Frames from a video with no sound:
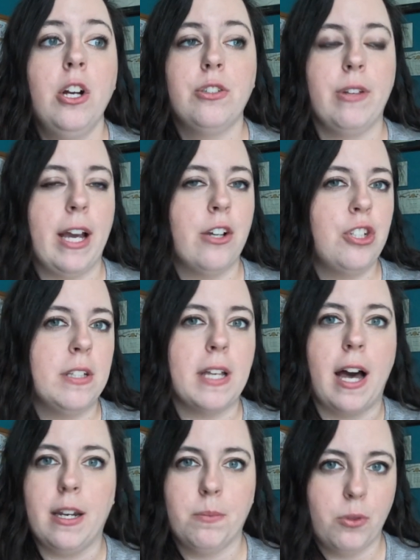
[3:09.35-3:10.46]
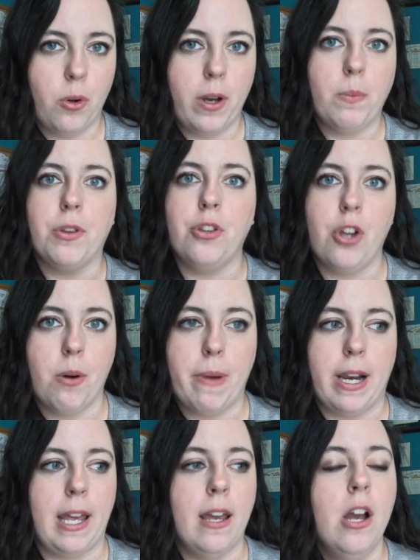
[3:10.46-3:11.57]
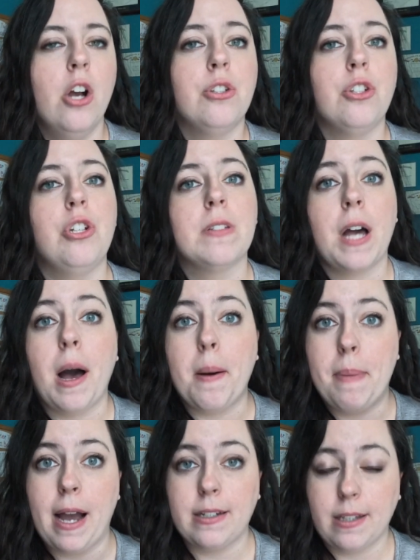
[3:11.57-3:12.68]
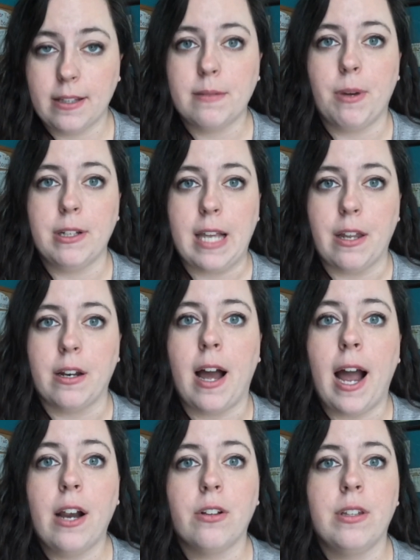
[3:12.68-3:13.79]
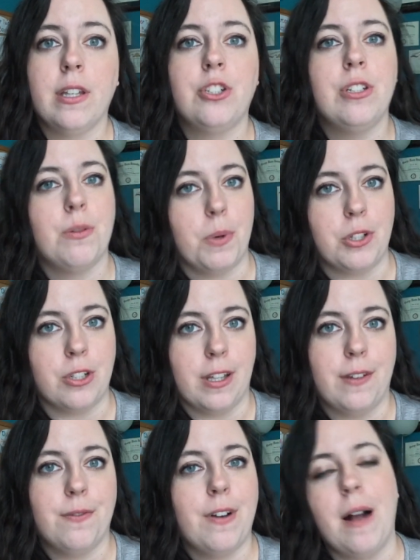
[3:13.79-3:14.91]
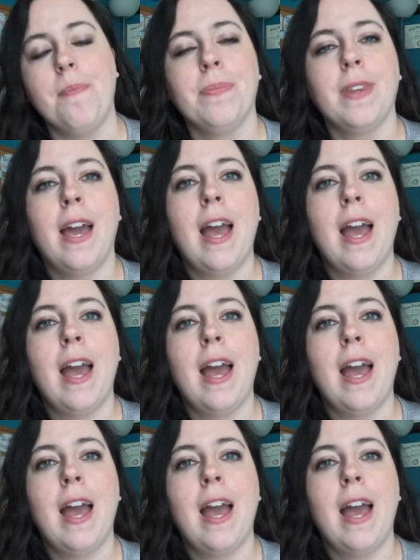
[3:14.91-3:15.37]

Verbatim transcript: So now she's unemployed with no money. So she's come back to the small town in Ireland that she's originally from.